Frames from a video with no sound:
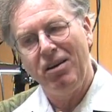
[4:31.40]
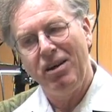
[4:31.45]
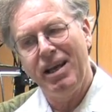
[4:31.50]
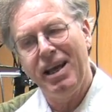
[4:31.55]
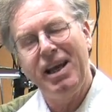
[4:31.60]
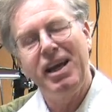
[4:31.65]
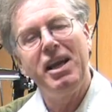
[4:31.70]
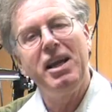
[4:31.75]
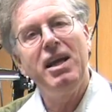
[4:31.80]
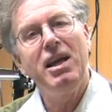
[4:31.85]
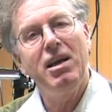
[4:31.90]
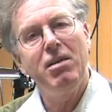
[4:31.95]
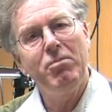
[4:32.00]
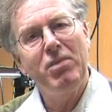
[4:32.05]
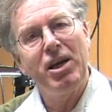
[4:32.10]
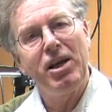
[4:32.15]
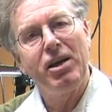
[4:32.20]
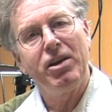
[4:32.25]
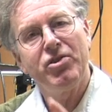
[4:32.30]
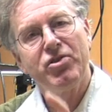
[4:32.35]
get an
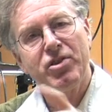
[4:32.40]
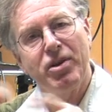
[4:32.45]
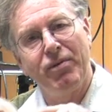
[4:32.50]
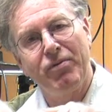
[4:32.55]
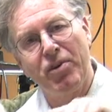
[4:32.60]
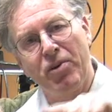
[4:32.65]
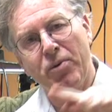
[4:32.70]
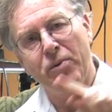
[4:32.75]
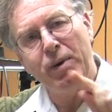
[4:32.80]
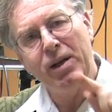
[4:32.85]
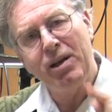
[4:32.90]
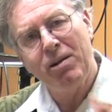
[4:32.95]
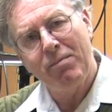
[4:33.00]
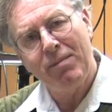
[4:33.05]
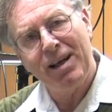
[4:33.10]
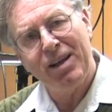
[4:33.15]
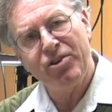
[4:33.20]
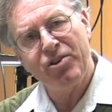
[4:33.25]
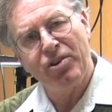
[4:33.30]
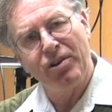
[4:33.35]
image of the
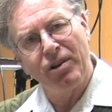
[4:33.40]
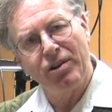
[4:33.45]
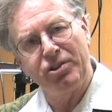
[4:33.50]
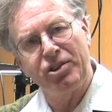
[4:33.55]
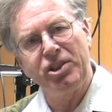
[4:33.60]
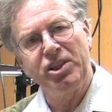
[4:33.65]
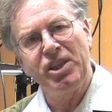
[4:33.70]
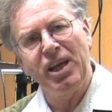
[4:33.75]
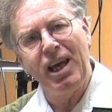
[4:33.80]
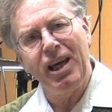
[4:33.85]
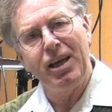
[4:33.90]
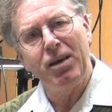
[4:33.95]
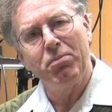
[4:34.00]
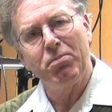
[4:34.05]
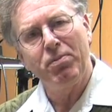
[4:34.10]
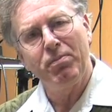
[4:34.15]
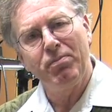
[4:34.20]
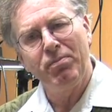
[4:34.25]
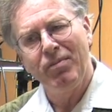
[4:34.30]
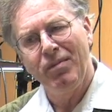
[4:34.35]
three-dimensional
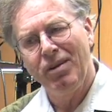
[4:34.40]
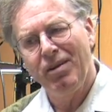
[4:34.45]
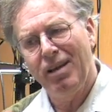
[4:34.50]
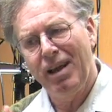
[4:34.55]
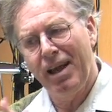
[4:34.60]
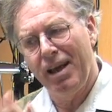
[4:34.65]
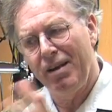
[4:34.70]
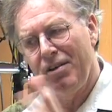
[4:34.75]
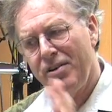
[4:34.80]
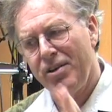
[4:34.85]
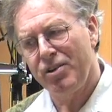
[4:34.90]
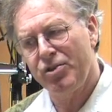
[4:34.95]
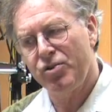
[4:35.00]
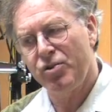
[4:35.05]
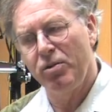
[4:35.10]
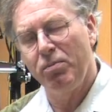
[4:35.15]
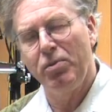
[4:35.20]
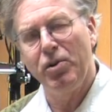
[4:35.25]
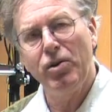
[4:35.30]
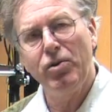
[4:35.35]
shape and
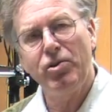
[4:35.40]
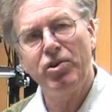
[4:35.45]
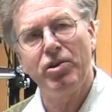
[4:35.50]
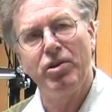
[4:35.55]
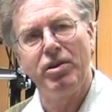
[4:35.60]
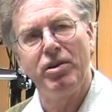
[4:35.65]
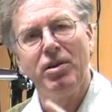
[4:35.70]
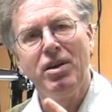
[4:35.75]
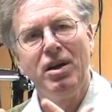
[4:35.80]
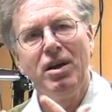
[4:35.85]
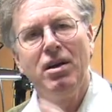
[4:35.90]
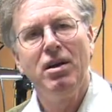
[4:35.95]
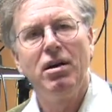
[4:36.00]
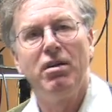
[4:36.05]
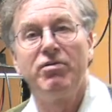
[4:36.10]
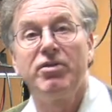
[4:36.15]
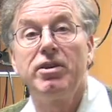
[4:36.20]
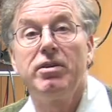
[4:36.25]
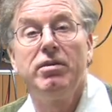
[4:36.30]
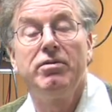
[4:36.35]
distribution
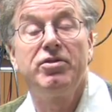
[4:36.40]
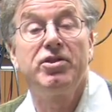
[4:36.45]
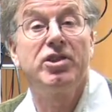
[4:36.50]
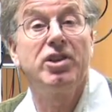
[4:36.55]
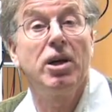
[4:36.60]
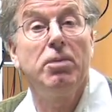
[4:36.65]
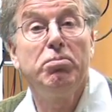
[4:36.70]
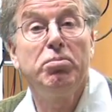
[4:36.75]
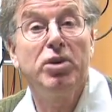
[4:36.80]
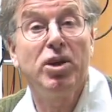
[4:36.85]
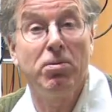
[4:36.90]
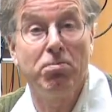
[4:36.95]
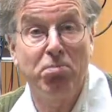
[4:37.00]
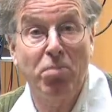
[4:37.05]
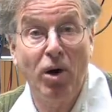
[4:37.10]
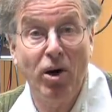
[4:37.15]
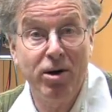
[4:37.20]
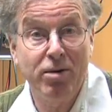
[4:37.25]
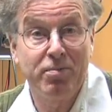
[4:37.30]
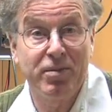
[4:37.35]
of
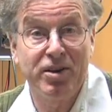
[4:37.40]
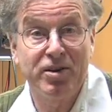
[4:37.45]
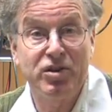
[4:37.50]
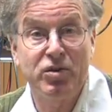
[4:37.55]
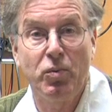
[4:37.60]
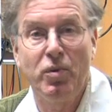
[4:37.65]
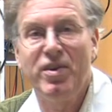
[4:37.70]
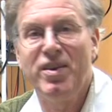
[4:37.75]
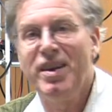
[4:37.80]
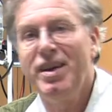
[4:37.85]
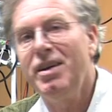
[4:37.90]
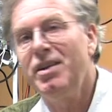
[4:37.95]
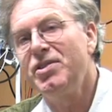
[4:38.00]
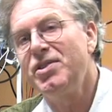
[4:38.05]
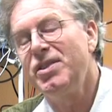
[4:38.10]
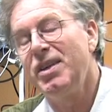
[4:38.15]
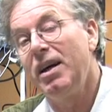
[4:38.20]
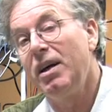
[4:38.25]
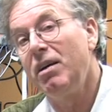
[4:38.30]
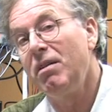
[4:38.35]
subcompartments within a
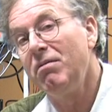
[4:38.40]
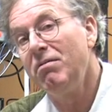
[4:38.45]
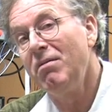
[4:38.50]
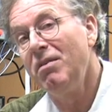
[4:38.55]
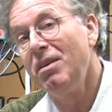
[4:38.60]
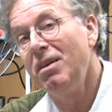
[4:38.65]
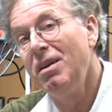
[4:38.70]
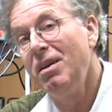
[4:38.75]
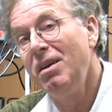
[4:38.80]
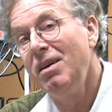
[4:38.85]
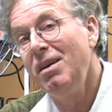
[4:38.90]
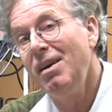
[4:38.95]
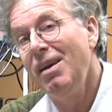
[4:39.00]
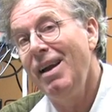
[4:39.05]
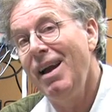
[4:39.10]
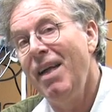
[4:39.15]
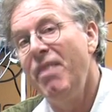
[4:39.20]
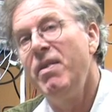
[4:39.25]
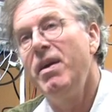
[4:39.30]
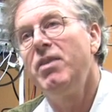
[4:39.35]
cell,
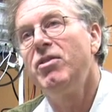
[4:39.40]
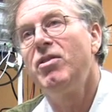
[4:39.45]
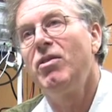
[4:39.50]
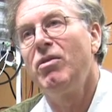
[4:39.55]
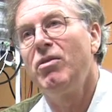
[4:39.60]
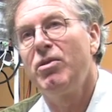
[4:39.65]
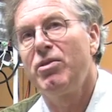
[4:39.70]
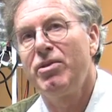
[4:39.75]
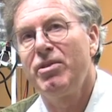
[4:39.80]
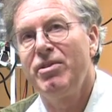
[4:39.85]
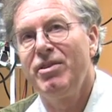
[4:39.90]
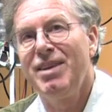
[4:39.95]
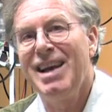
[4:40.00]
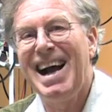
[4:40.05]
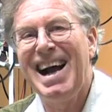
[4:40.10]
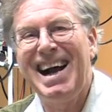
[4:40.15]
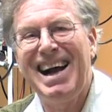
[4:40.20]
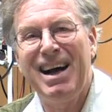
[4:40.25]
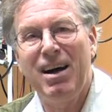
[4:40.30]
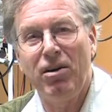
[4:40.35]
and then to learn
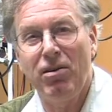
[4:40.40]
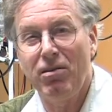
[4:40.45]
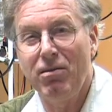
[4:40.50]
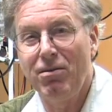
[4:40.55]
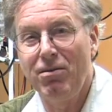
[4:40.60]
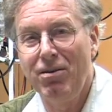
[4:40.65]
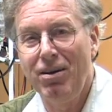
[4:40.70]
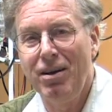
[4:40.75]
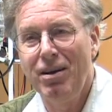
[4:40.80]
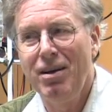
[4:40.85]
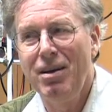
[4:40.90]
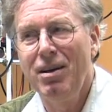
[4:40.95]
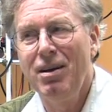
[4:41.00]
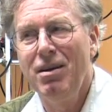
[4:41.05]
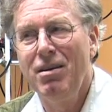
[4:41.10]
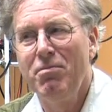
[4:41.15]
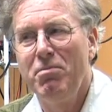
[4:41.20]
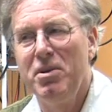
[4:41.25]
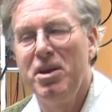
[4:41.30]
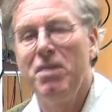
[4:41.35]
how
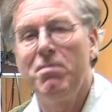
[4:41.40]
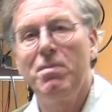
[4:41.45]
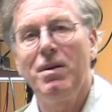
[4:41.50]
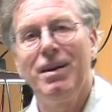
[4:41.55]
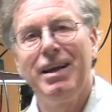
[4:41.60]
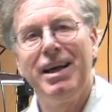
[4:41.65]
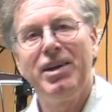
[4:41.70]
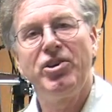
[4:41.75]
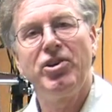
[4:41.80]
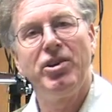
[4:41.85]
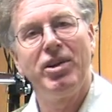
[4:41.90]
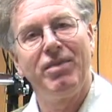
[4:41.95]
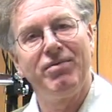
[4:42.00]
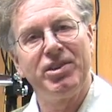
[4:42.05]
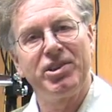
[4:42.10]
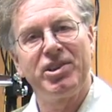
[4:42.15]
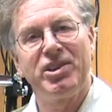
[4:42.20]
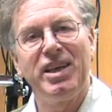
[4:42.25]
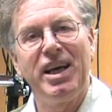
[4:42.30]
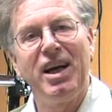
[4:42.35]
manipulation of
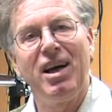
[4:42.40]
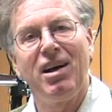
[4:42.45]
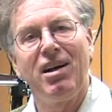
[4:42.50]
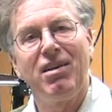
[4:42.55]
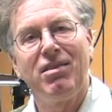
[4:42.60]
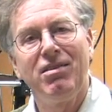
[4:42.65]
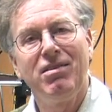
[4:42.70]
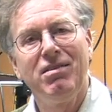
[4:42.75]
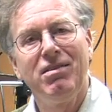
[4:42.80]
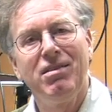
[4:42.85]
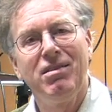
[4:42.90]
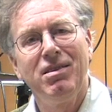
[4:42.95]
a cell